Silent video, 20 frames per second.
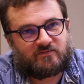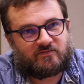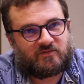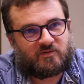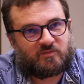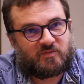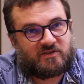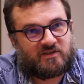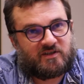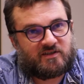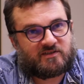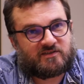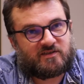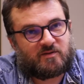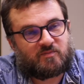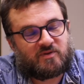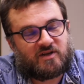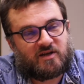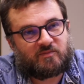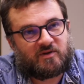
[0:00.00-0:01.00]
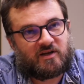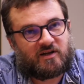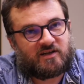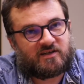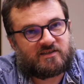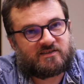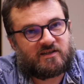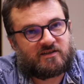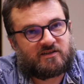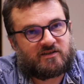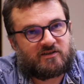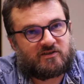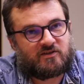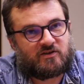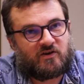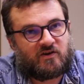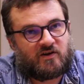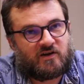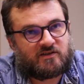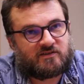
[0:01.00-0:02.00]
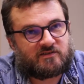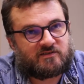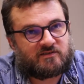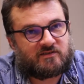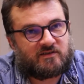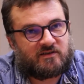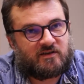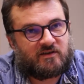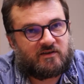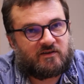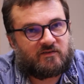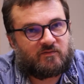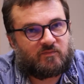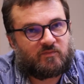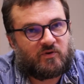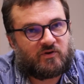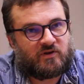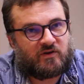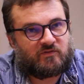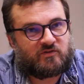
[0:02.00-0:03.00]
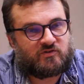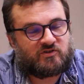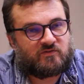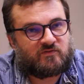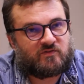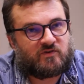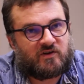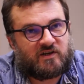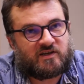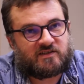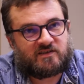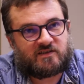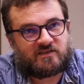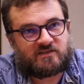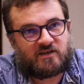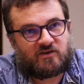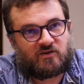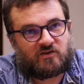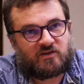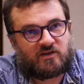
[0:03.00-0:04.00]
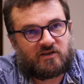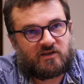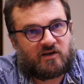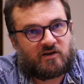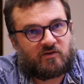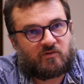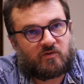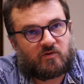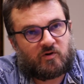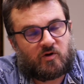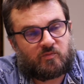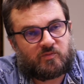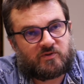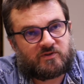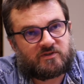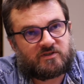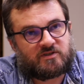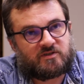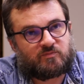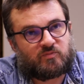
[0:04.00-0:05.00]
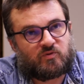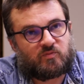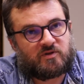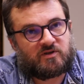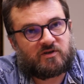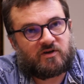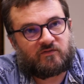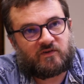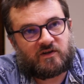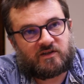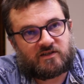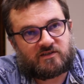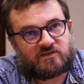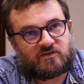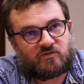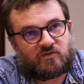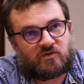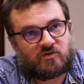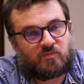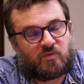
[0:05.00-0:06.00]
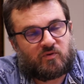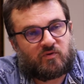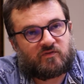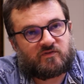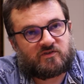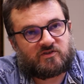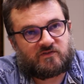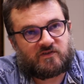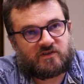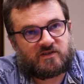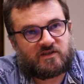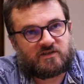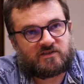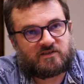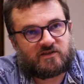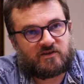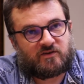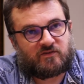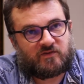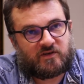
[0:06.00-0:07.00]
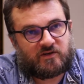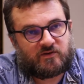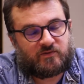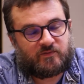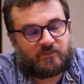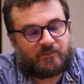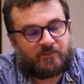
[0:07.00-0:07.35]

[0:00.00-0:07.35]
Gold coins struck using the dyes of Alexandria Troas were noted in Western European collections for the first time and published